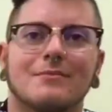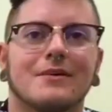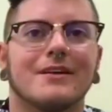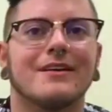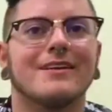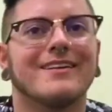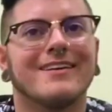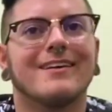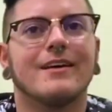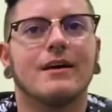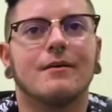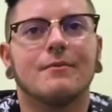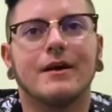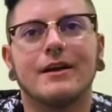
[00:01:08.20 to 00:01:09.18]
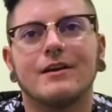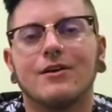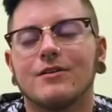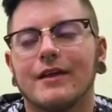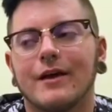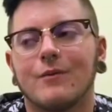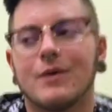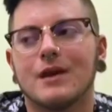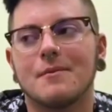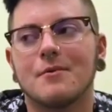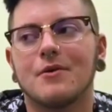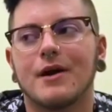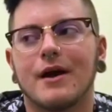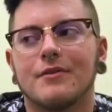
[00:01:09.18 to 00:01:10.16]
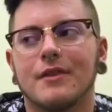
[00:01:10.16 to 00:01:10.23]
But but I know like when I'm
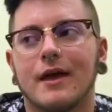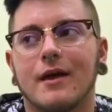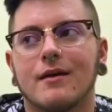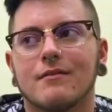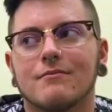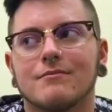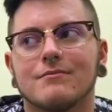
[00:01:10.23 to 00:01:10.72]
around like